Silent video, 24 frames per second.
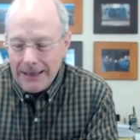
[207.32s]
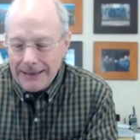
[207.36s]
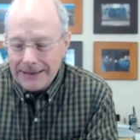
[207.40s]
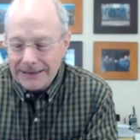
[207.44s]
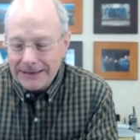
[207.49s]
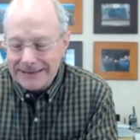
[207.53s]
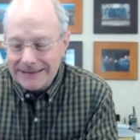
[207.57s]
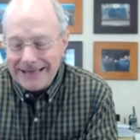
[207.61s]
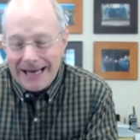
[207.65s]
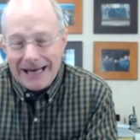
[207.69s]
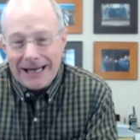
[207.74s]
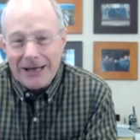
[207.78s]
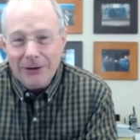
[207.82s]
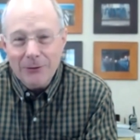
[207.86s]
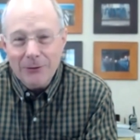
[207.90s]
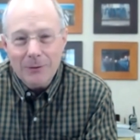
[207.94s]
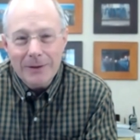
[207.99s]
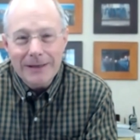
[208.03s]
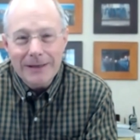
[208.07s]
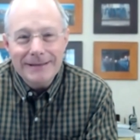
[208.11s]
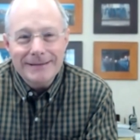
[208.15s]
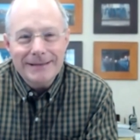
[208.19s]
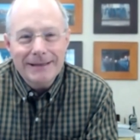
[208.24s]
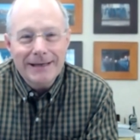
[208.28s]
The second
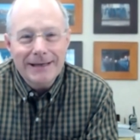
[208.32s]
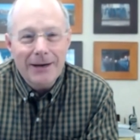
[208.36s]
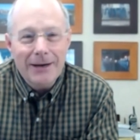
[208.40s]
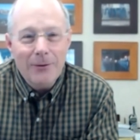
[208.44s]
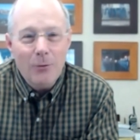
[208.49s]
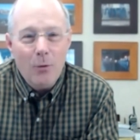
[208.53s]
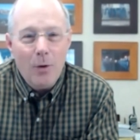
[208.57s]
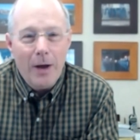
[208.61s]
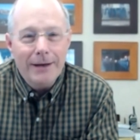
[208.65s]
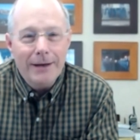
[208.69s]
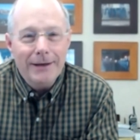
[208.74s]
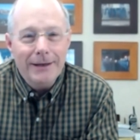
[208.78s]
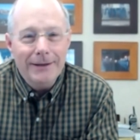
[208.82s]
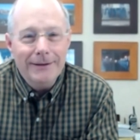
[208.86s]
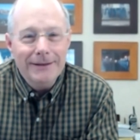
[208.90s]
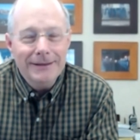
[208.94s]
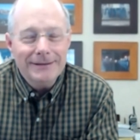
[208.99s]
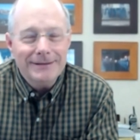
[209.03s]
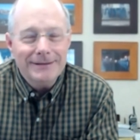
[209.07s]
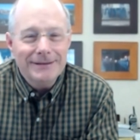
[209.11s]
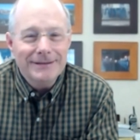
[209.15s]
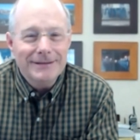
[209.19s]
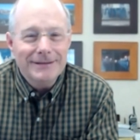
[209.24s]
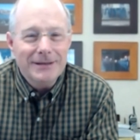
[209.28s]
reason I went, and
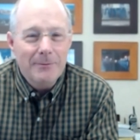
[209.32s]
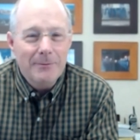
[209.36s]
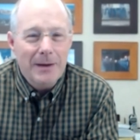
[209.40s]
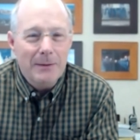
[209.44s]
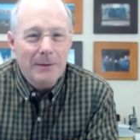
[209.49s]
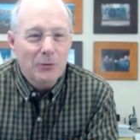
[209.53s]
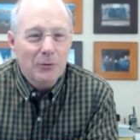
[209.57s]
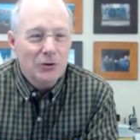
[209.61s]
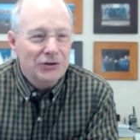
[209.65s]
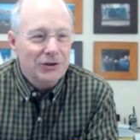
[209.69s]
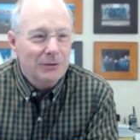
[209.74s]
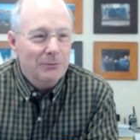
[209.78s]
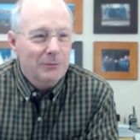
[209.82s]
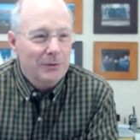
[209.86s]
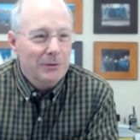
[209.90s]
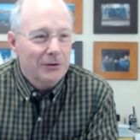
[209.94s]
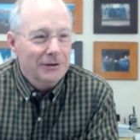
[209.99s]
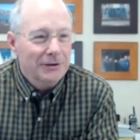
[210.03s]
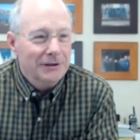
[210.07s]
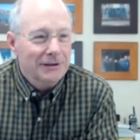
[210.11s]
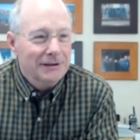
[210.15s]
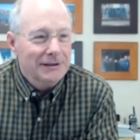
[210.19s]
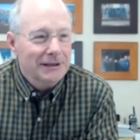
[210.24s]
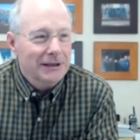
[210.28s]
this is the membership
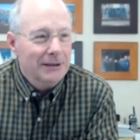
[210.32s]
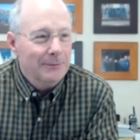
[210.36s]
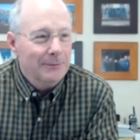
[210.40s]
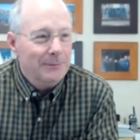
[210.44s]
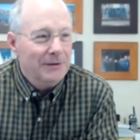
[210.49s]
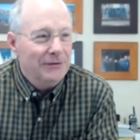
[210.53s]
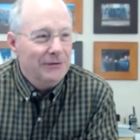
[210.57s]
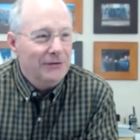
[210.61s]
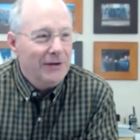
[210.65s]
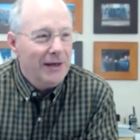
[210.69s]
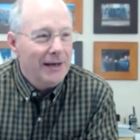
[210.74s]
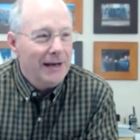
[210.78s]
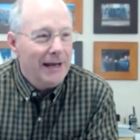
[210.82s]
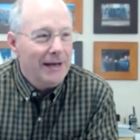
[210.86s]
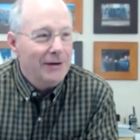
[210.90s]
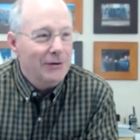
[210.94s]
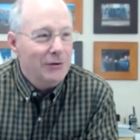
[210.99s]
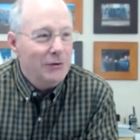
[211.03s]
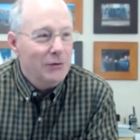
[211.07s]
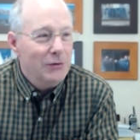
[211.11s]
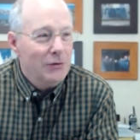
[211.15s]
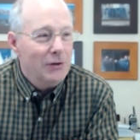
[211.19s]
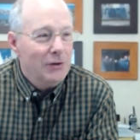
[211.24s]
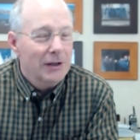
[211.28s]
building tip, is that I
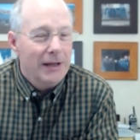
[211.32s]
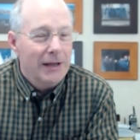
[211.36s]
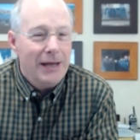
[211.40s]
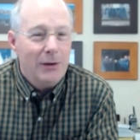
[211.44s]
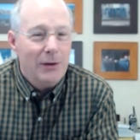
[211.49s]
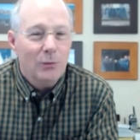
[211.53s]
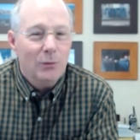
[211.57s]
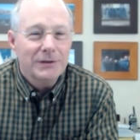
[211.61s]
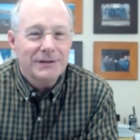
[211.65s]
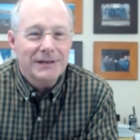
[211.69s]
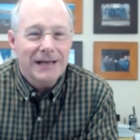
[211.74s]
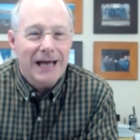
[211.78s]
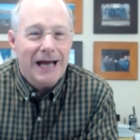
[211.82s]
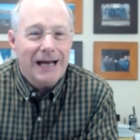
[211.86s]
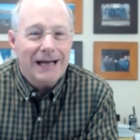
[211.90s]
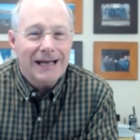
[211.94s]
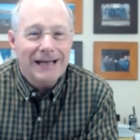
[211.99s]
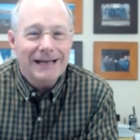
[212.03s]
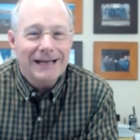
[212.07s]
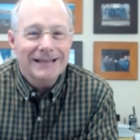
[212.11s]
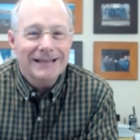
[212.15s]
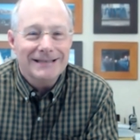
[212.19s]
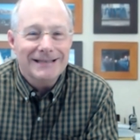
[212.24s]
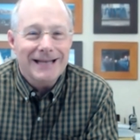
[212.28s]
knew Glenn was not
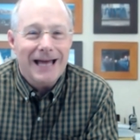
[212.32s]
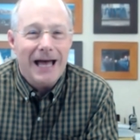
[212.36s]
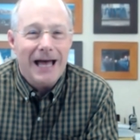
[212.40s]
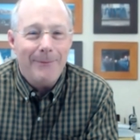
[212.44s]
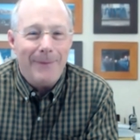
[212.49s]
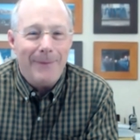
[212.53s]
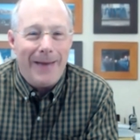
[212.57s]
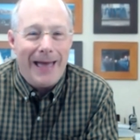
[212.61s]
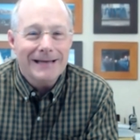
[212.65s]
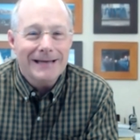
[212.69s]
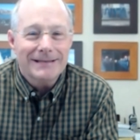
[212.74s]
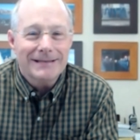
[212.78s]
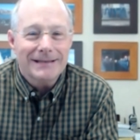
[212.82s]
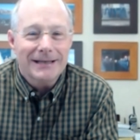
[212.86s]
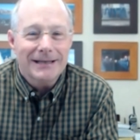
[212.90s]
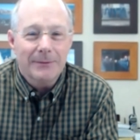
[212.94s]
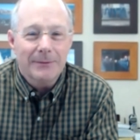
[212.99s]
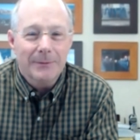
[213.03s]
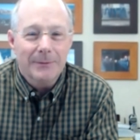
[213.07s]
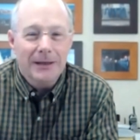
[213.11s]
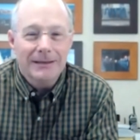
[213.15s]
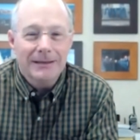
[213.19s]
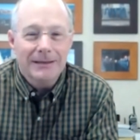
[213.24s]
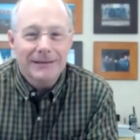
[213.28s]
going to stop
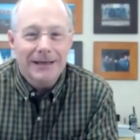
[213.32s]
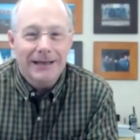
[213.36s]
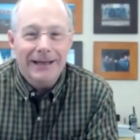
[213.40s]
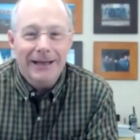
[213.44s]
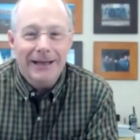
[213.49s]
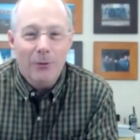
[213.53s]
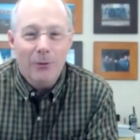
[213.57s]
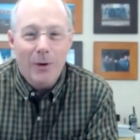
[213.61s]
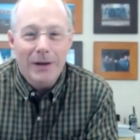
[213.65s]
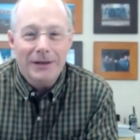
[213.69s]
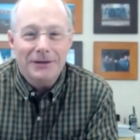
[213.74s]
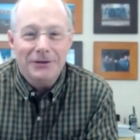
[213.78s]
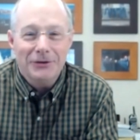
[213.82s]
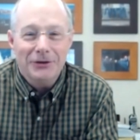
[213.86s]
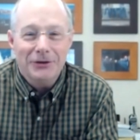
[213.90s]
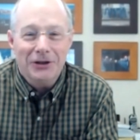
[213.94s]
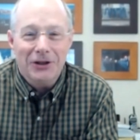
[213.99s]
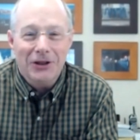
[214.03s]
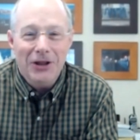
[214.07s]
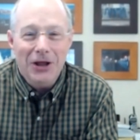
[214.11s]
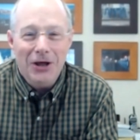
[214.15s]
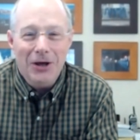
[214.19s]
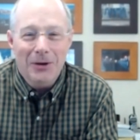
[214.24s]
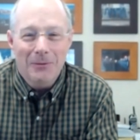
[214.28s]
asking me until I went to the
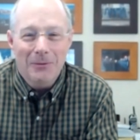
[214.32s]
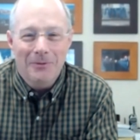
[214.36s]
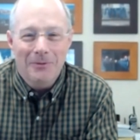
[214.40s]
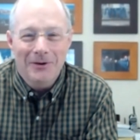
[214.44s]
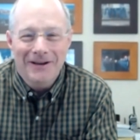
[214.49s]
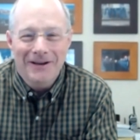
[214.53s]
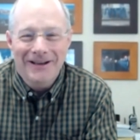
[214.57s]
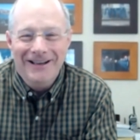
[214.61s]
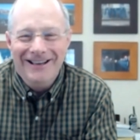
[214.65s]
club.